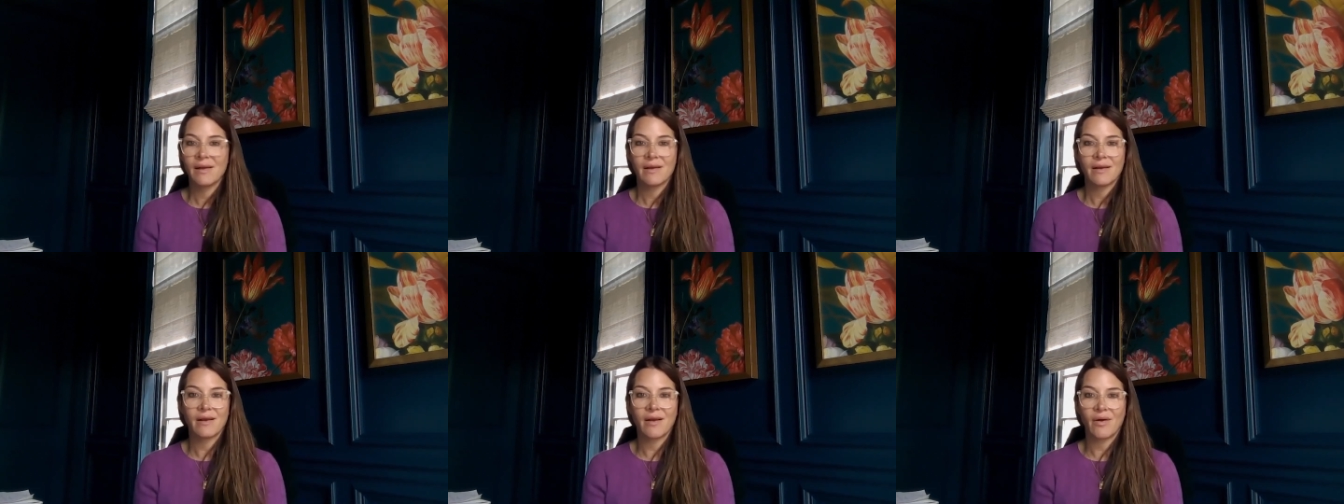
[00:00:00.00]

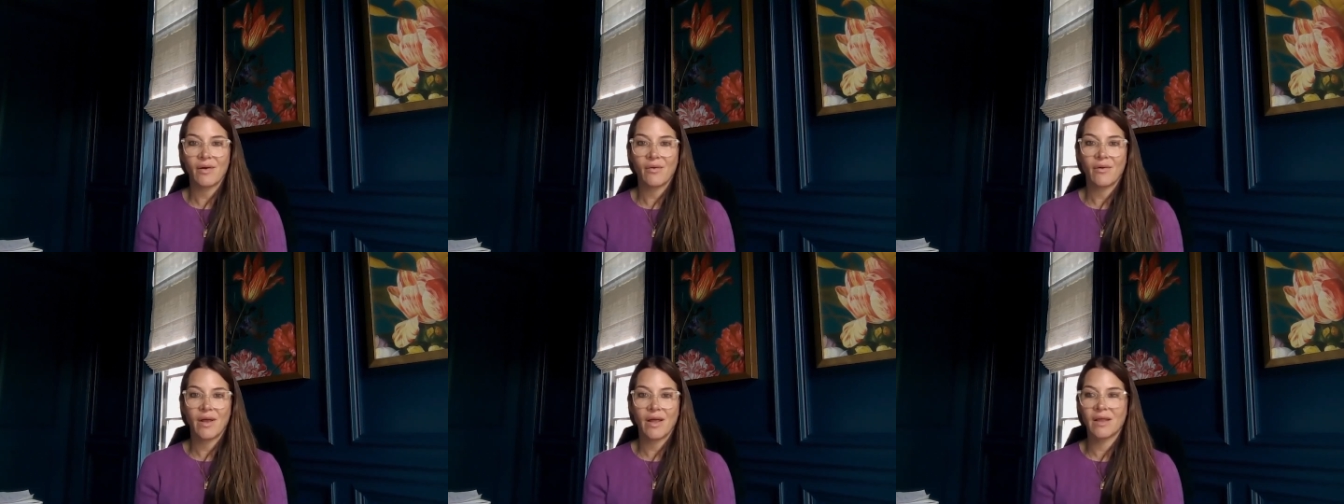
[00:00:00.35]
you
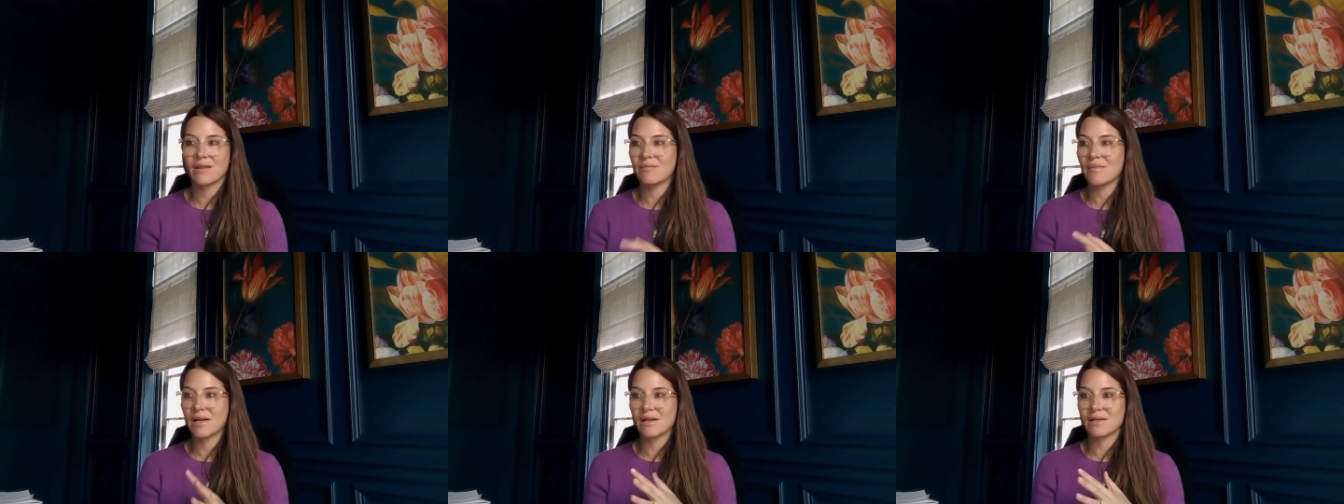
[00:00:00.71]
know, in
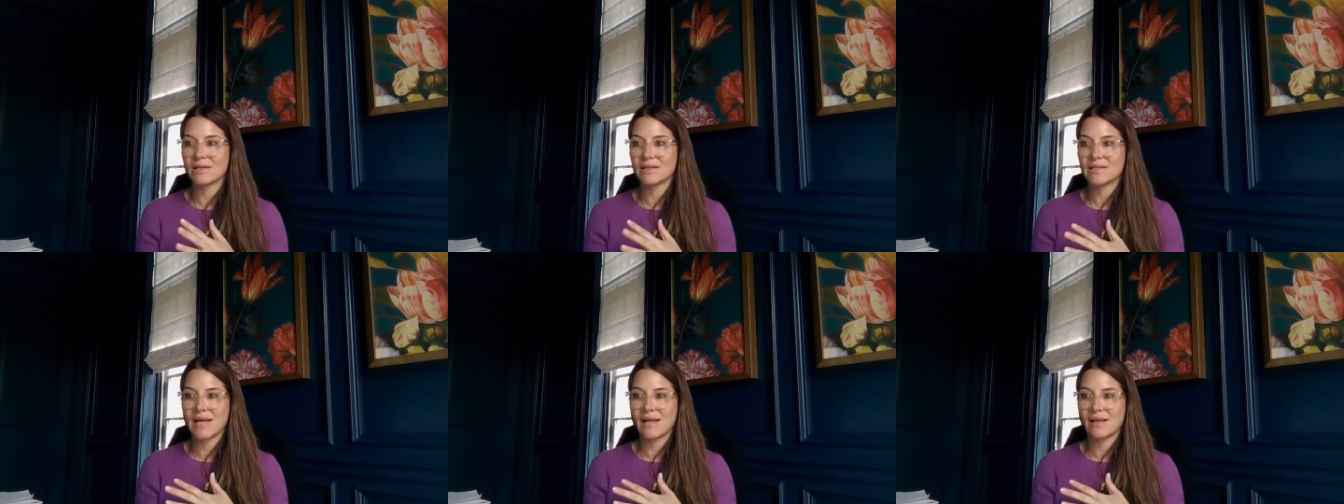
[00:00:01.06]
the middle of
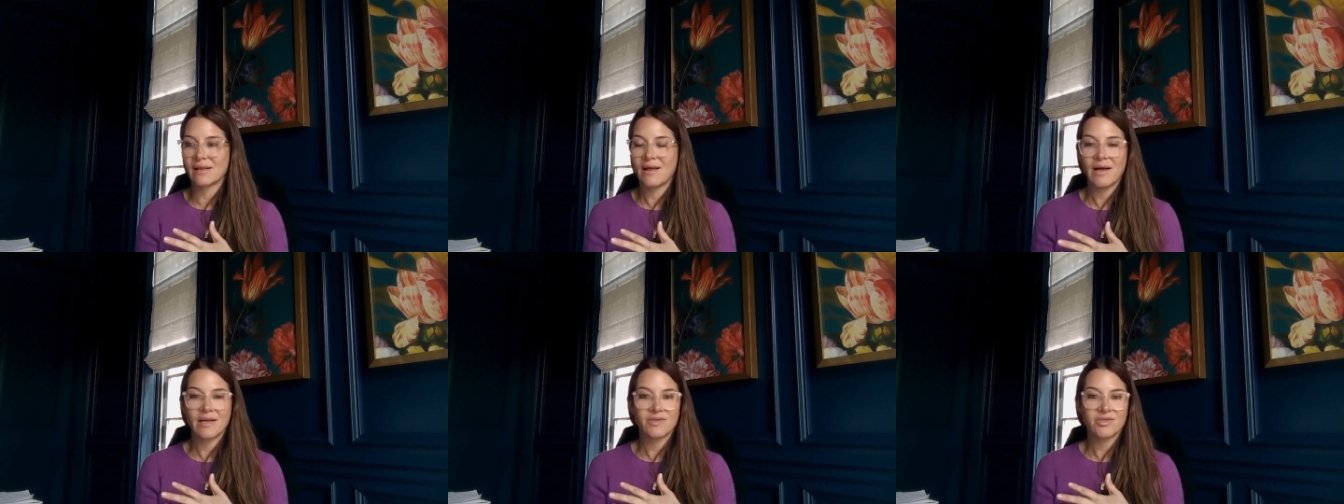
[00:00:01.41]
the day
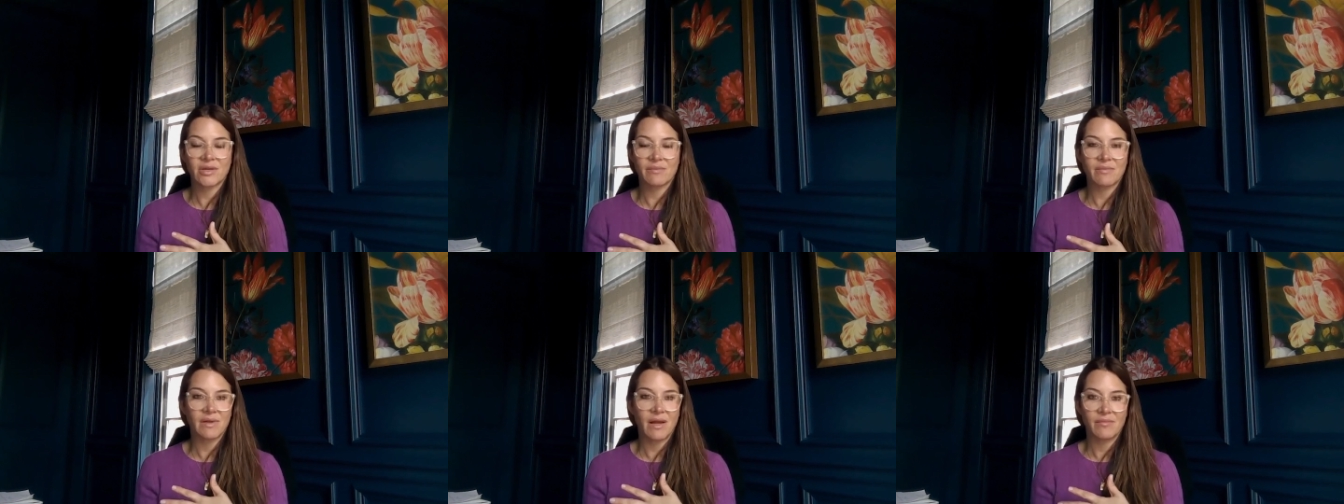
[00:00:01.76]
at lunch, I'm,